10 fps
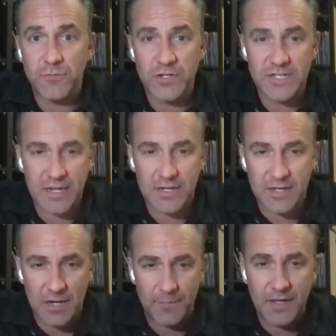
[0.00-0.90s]
for a second
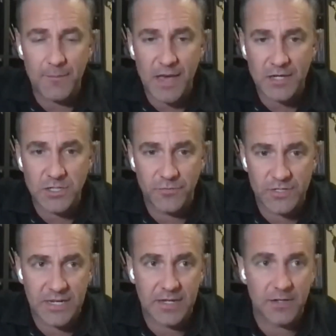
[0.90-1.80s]
here. Let me come back to you for a
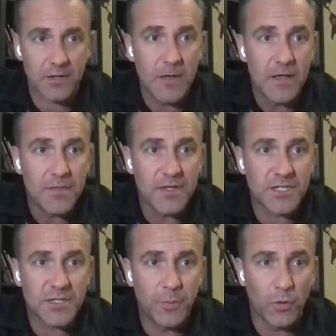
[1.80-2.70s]
second. This
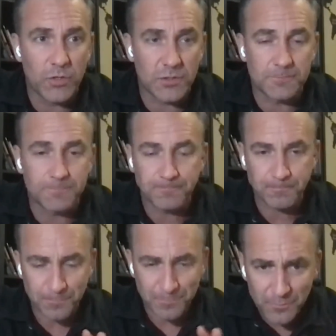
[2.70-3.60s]
is important.
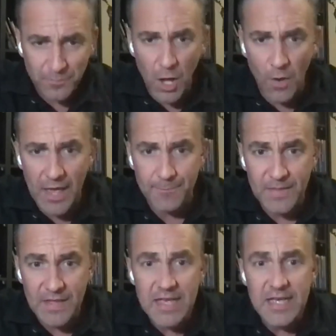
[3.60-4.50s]
Okay,
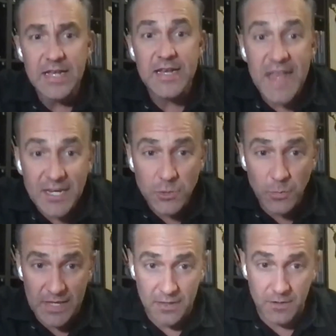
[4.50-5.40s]
next
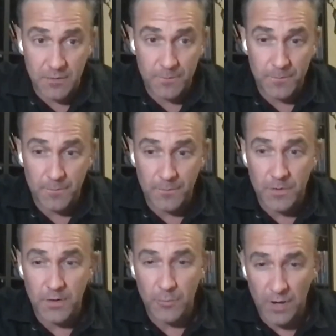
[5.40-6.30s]
week,
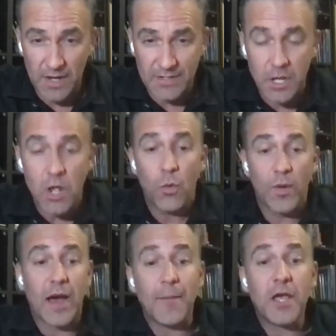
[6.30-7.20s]
right,
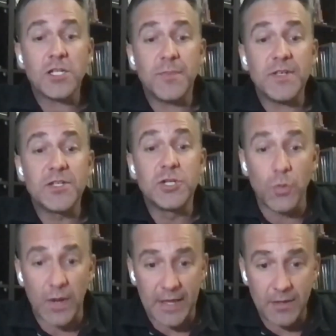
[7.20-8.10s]
when I'm going to be
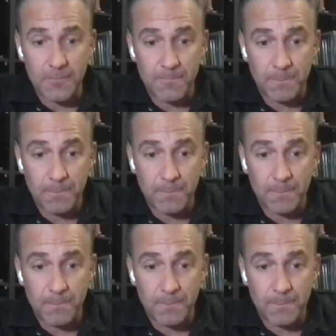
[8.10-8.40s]
doing